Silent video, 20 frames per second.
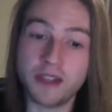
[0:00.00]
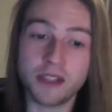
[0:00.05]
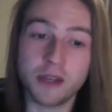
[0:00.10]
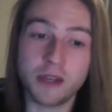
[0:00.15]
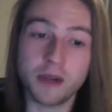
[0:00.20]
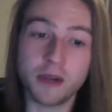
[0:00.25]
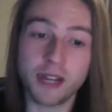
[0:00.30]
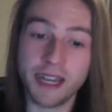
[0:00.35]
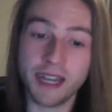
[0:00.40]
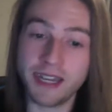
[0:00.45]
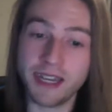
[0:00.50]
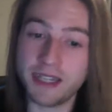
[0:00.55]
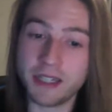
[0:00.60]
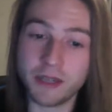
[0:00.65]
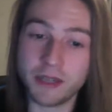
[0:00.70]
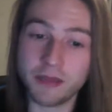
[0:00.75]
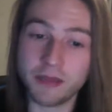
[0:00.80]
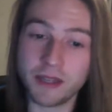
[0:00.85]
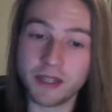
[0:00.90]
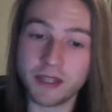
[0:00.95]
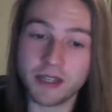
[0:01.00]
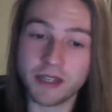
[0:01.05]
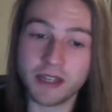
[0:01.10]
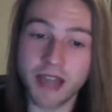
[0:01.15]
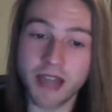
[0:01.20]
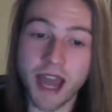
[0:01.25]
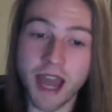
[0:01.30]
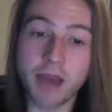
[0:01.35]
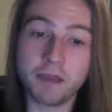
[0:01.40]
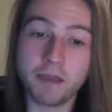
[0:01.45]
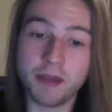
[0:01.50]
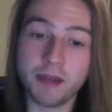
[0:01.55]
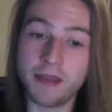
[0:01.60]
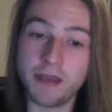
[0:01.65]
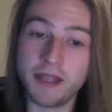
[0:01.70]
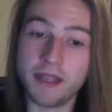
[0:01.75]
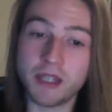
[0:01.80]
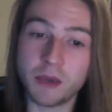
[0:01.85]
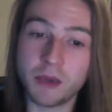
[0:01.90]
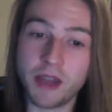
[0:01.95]
so clearly something's going to happen in
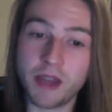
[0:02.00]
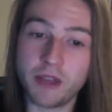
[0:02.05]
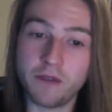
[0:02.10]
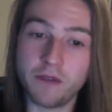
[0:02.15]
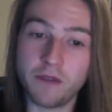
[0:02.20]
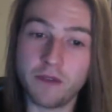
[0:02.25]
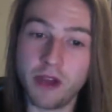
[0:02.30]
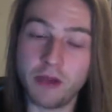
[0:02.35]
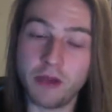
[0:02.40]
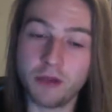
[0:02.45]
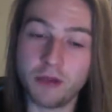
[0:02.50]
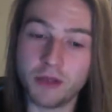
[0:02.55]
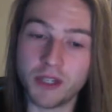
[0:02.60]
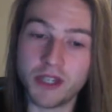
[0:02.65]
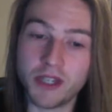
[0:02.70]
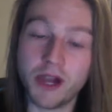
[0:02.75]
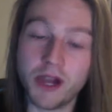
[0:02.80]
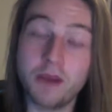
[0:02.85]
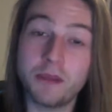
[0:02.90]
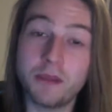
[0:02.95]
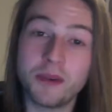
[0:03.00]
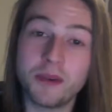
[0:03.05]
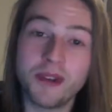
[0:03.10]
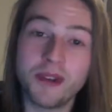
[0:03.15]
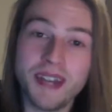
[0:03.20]
this where the fight will stop.